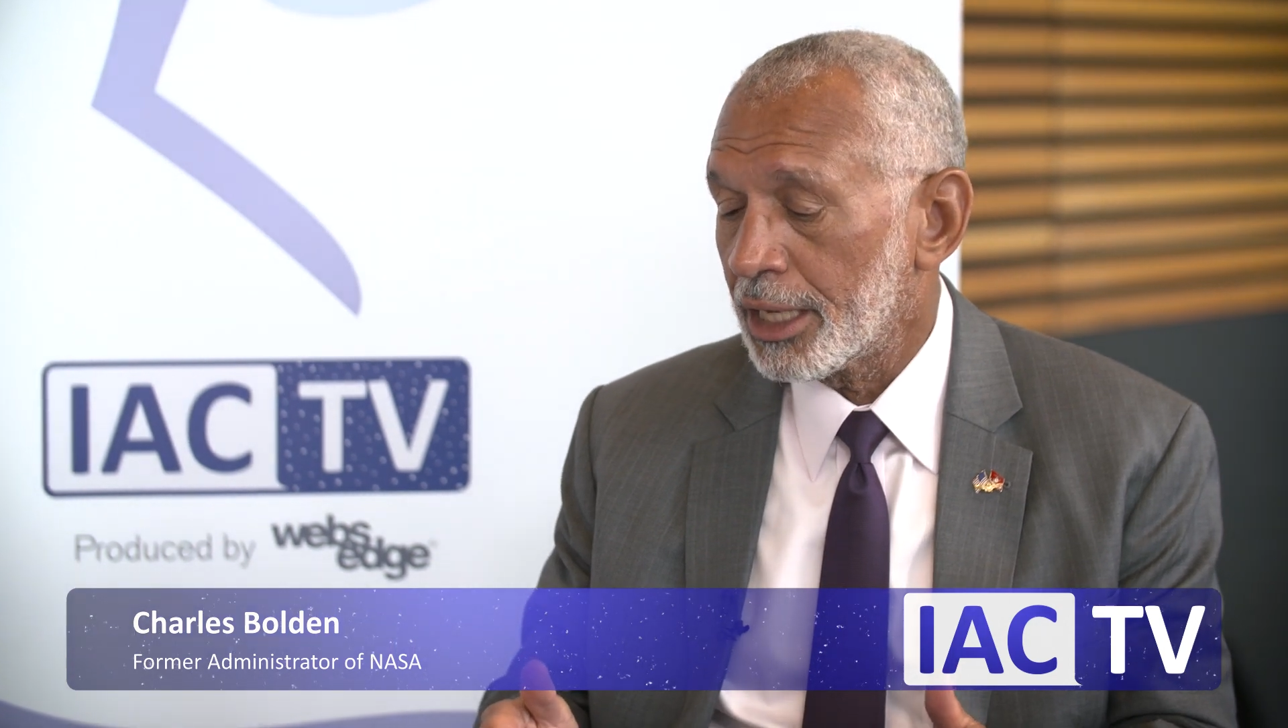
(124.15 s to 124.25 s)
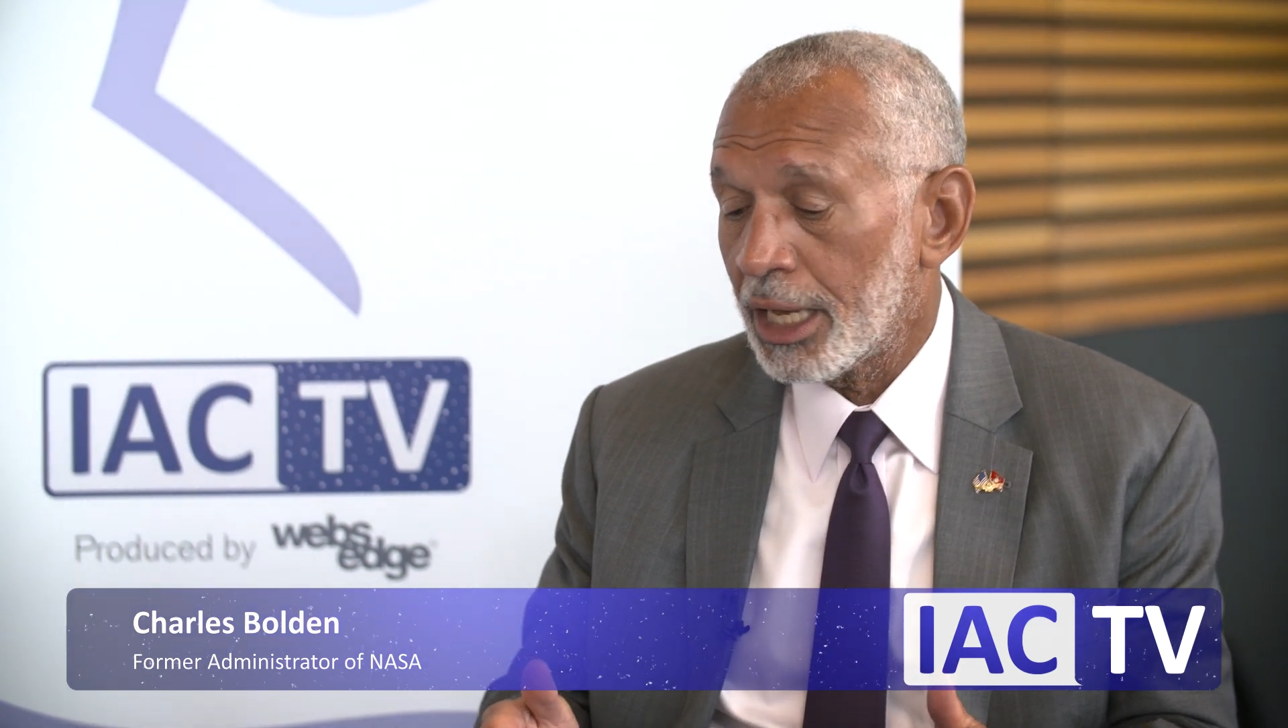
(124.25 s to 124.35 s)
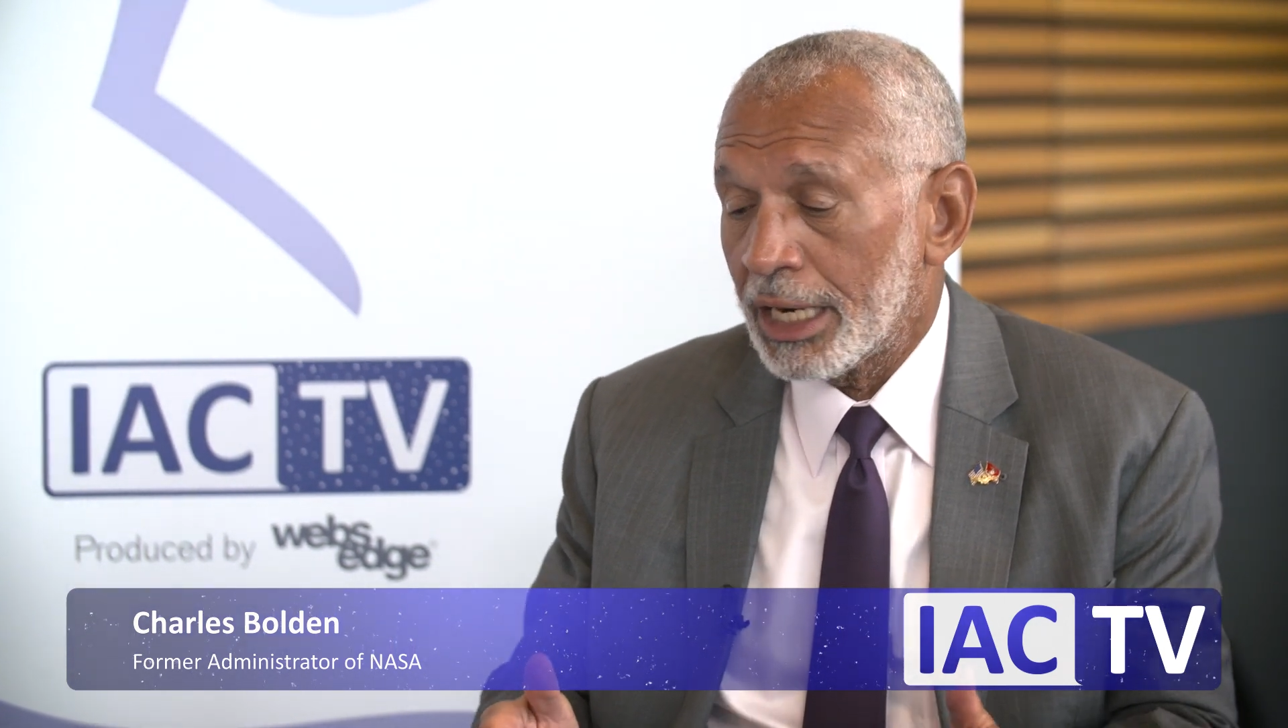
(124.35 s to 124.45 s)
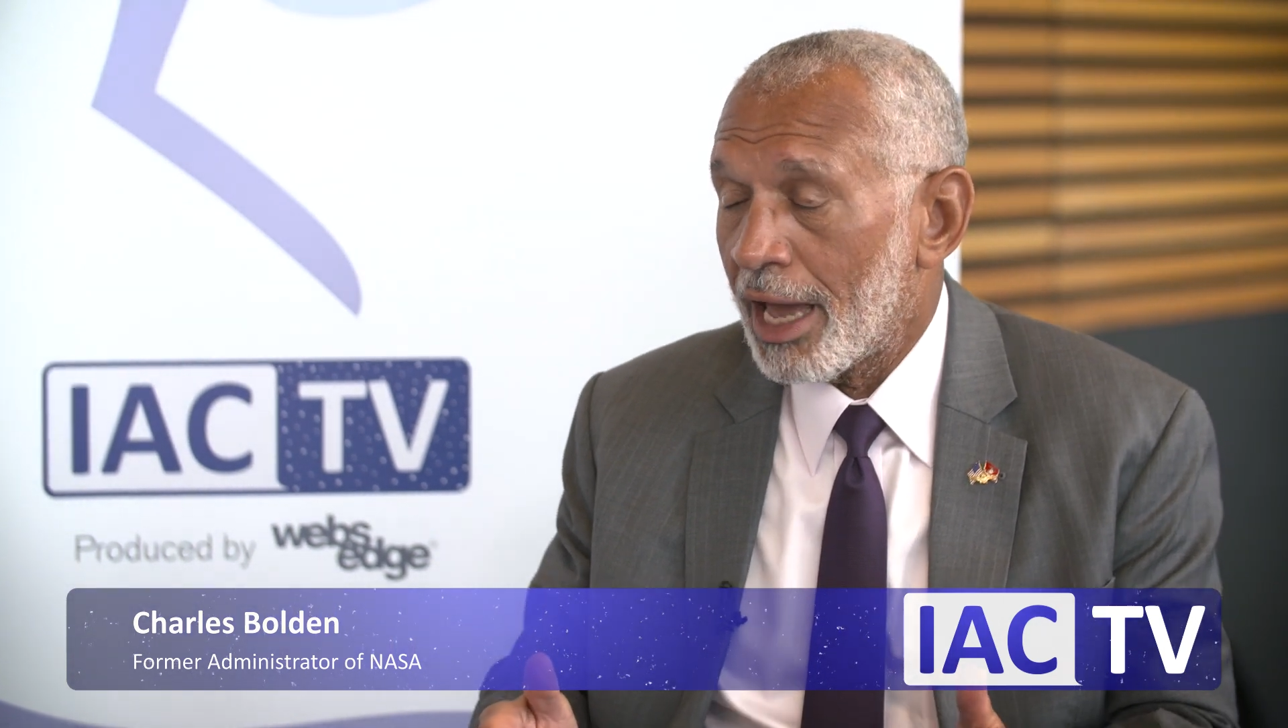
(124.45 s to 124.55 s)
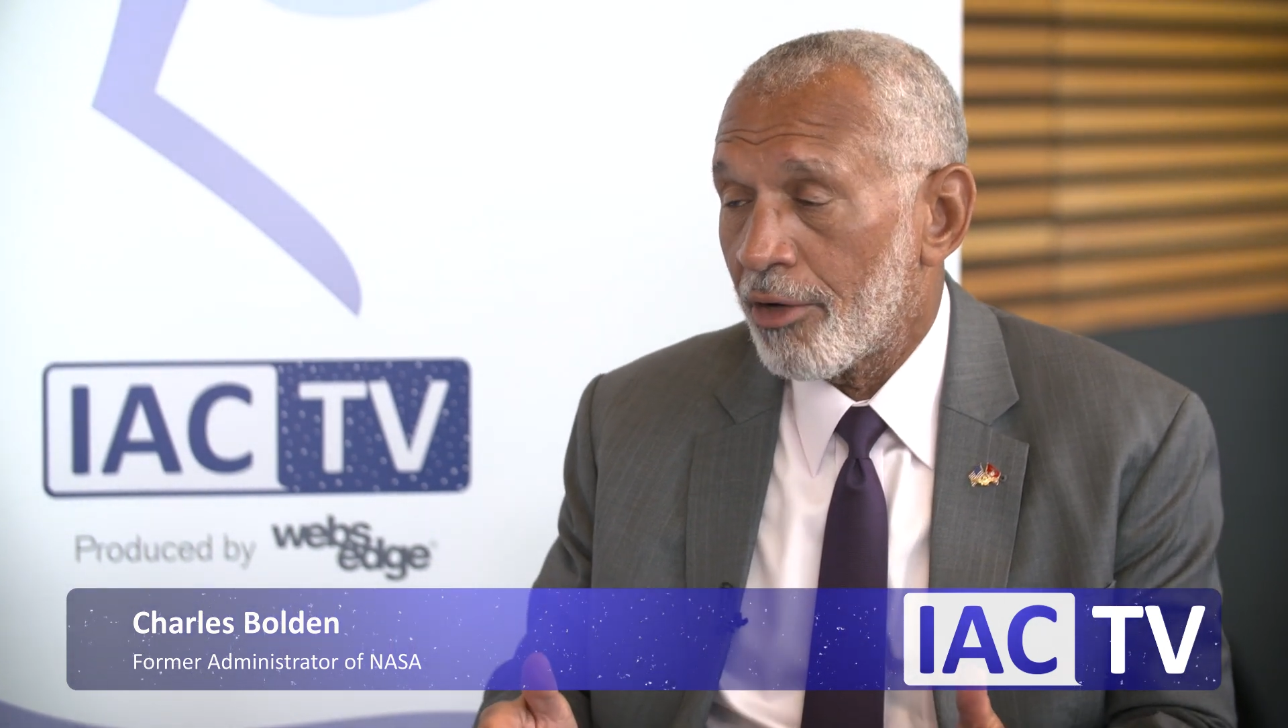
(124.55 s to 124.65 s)

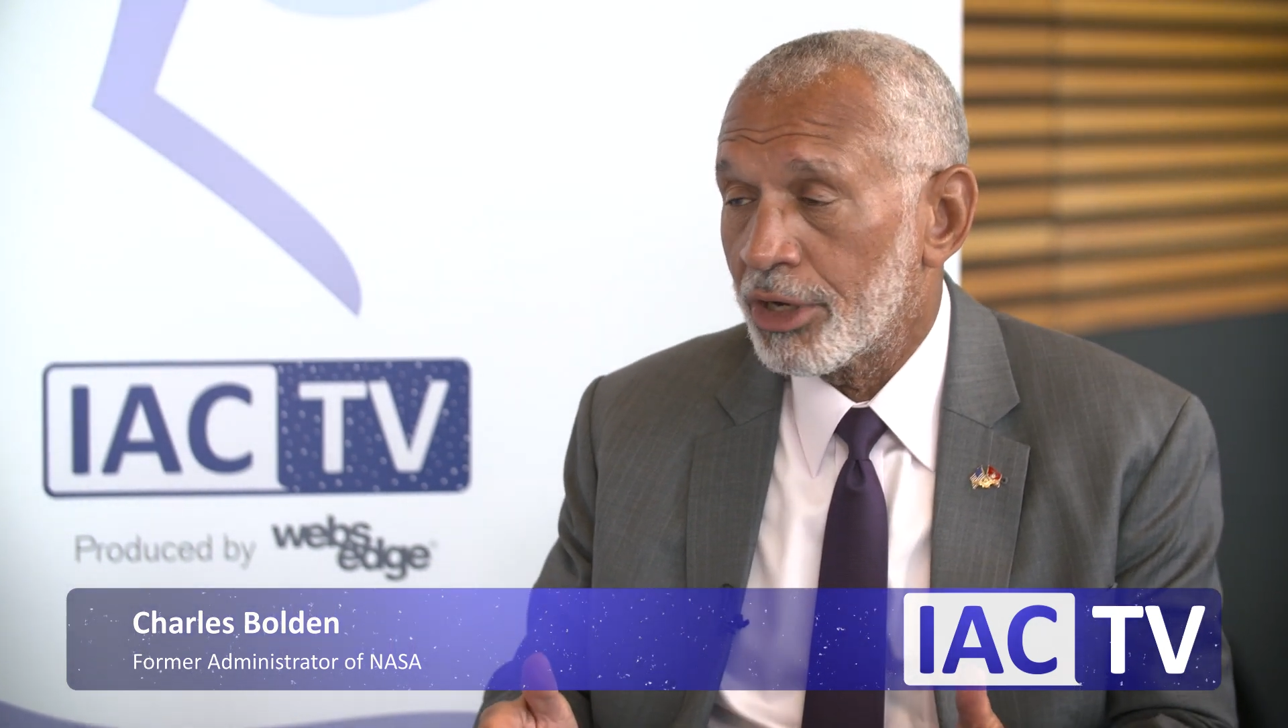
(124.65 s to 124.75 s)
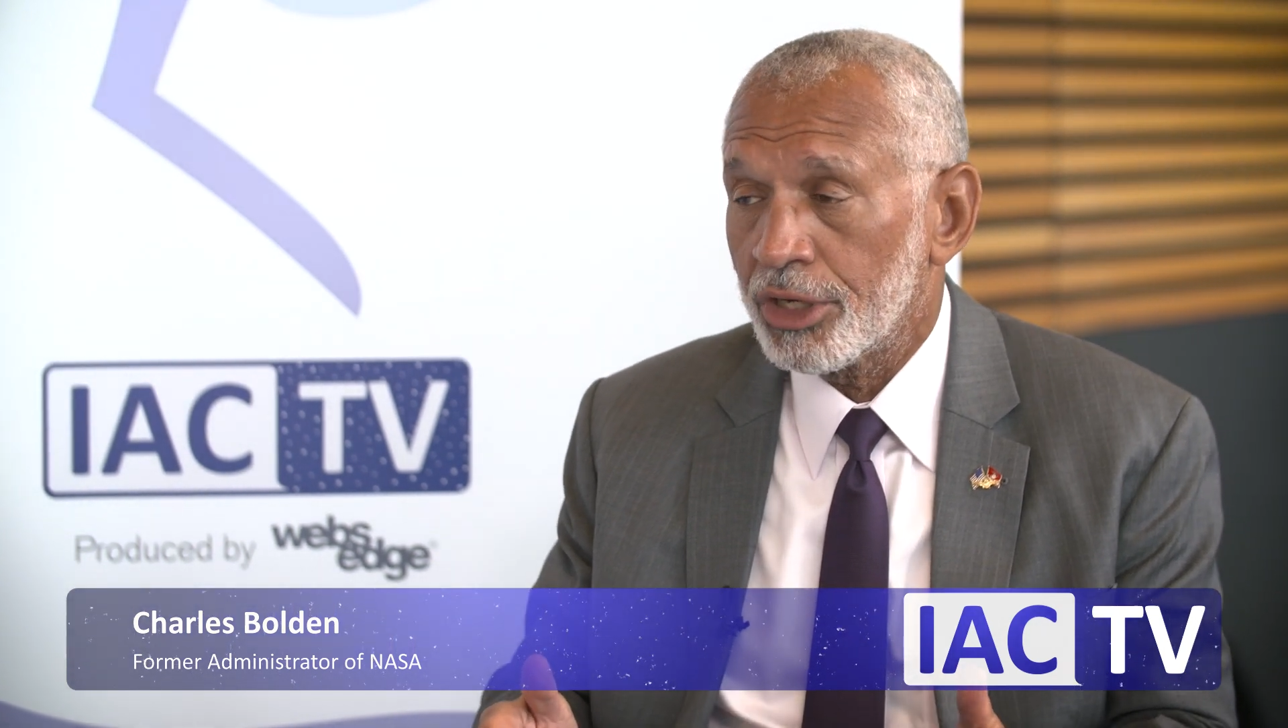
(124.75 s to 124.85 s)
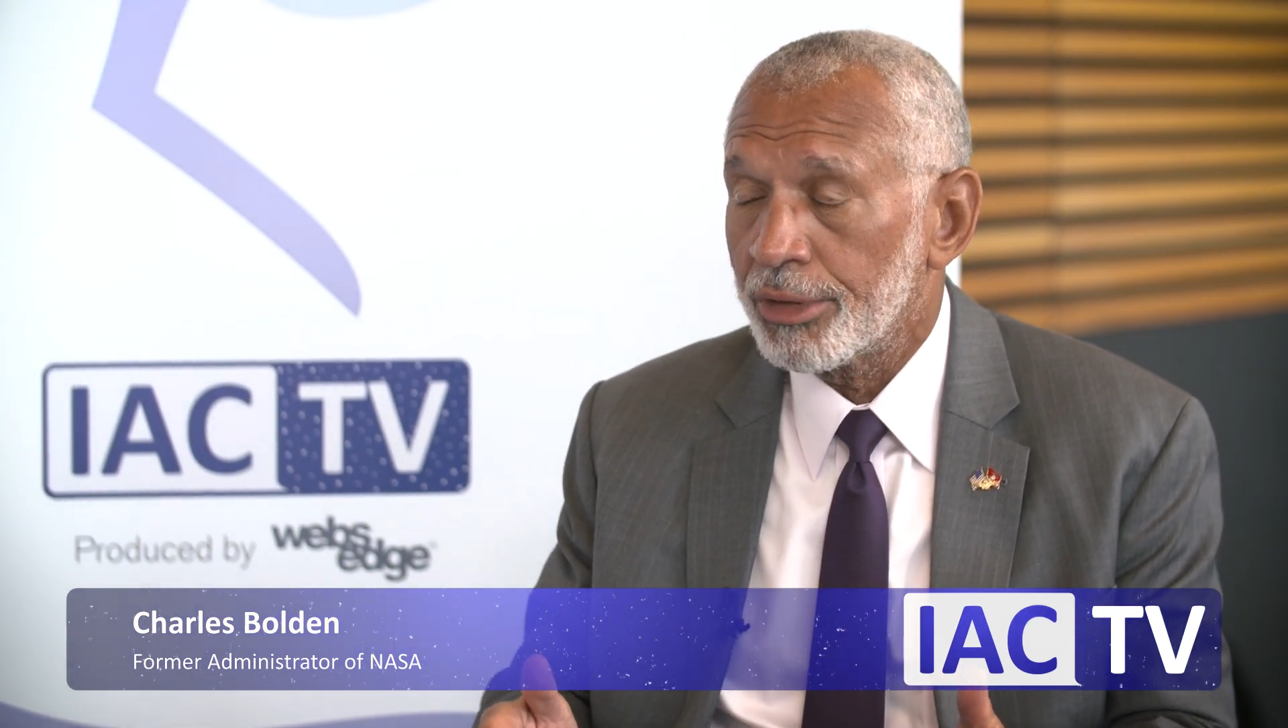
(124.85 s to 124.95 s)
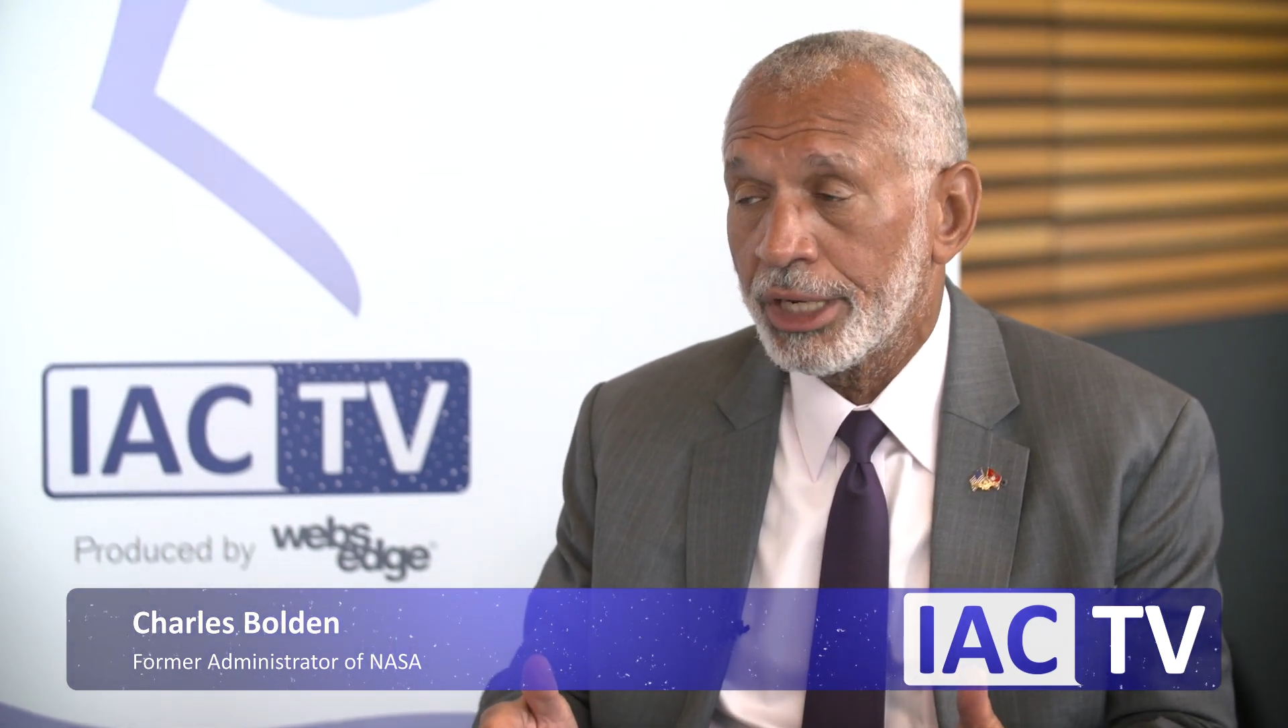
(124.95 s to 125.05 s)
allow